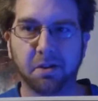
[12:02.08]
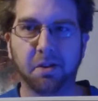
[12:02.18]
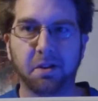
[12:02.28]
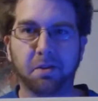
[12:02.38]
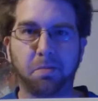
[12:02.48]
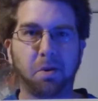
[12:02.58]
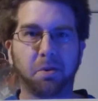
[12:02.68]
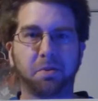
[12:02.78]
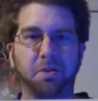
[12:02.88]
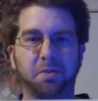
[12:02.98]
it out of the
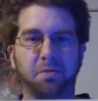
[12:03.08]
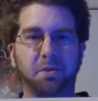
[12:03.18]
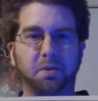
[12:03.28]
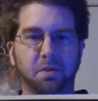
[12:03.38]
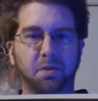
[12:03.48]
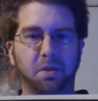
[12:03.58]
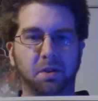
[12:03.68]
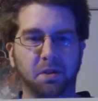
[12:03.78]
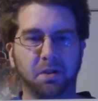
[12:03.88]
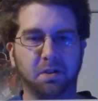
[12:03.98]
park with this one.
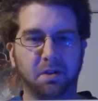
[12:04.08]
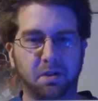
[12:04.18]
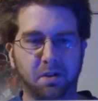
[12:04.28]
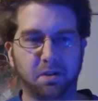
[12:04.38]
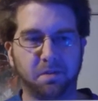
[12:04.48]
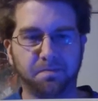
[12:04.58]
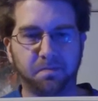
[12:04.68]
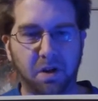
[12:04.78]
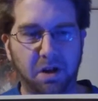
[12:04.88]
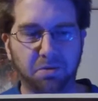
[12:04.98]

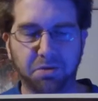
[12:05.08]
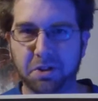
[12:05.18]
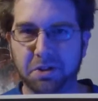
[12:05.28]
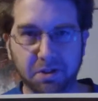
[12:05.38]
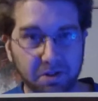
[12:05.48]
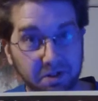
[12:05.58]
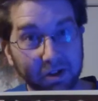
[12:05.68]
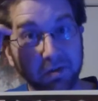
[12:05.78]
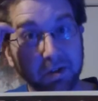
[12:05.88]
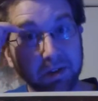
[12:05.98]
I was looking to
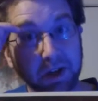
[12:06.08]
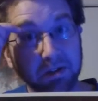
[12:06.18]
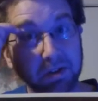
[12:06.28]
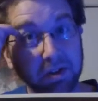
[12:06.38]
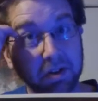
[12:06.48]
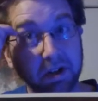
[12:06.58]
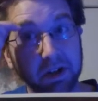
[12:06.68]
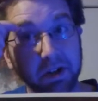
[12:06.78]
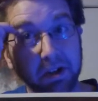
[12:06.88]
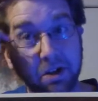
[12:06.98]
see if it was actually going to
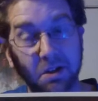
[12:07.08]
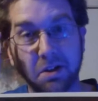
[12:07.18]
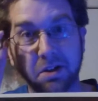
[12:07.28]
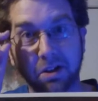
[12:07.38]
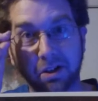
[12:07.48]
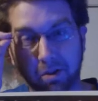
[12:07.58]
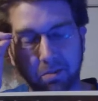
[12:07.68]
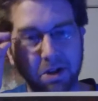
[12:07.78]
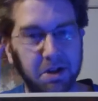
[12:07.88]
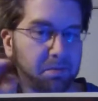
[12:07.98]
tie in anything in King in
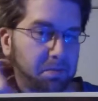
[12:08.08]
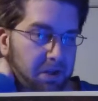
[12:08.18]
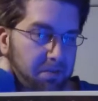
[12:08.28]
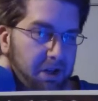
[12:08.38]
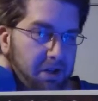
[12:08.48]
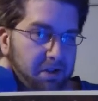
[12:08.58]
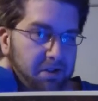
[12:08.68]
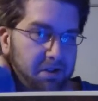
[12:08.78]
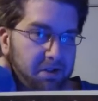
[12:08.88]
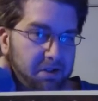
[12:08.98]
Black, but I'm kind
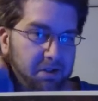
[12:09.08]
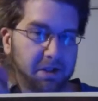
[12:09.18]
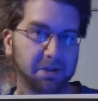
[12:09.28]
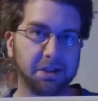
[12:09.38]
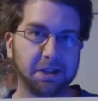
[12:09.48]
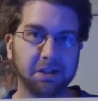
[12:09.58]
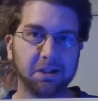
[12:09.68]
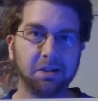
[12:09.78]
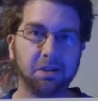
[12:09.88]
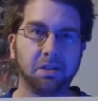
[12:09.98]
of glad that he
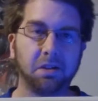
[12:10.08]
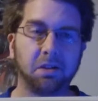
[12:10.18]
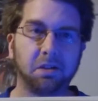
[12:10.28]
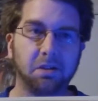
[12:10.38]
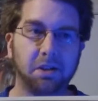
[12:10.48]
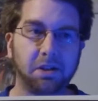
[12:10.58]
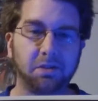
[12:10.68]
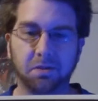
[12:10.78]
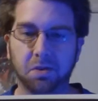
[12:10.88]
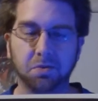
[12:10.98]
didn't. It
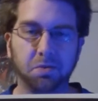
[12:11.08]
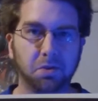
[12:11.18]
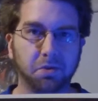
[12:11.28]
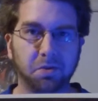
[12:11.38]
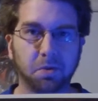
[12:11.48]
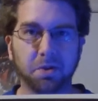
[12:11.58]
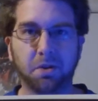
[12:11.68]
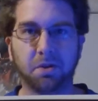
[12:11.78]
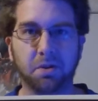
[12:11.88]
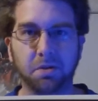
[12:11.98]
has its own little story
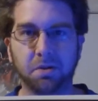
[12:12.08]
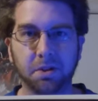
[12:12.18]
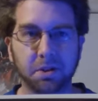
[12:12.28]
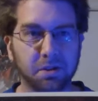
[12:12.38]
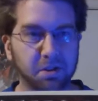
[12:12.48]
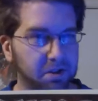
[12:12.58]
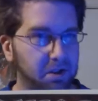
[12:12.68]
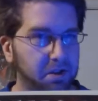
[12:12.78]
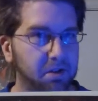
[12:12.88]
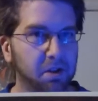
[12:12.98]
arc going, and it
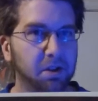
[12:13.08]
kind